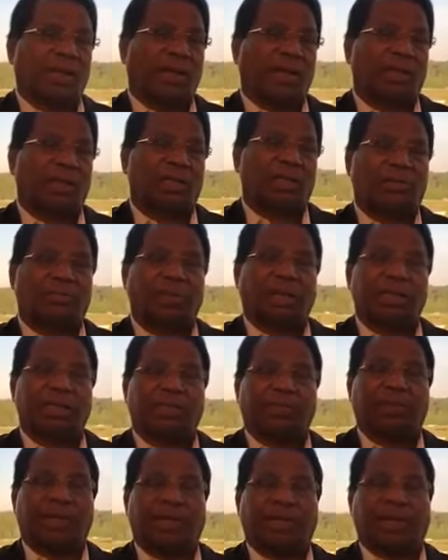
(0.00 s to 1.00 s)
and Japan's
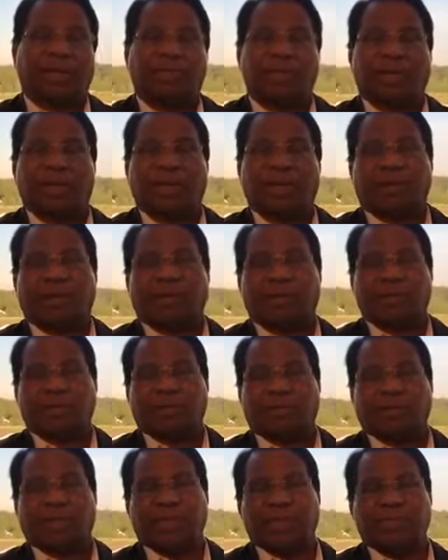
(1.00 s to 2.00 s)
per
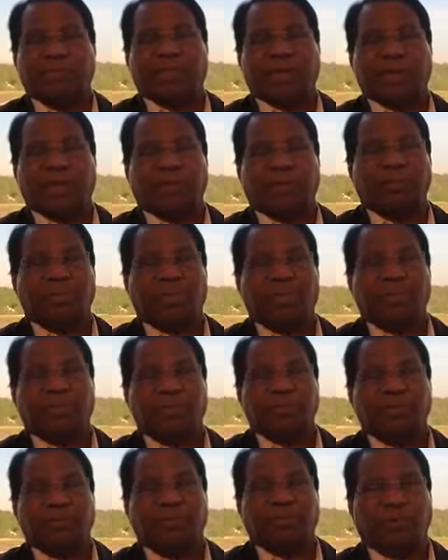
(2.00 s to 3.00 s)
capita
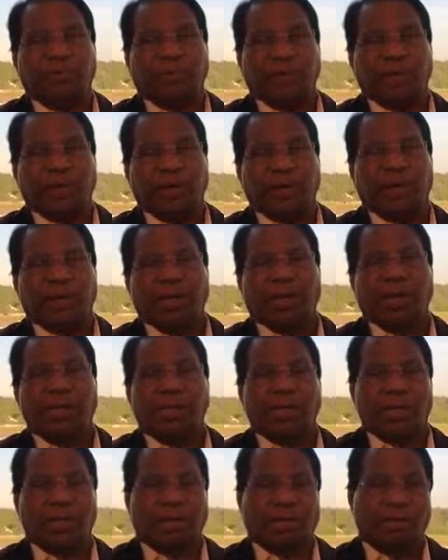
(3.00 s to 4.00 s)
was
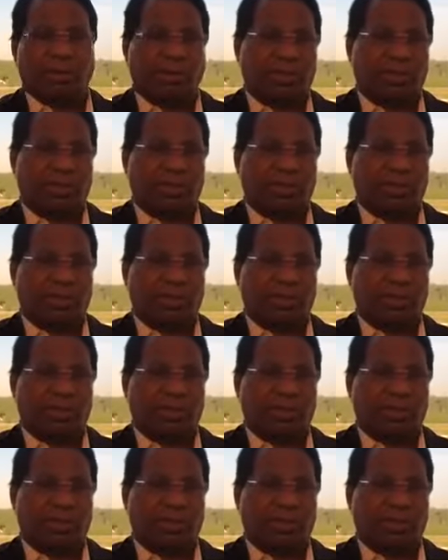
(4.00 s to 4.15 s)
$480.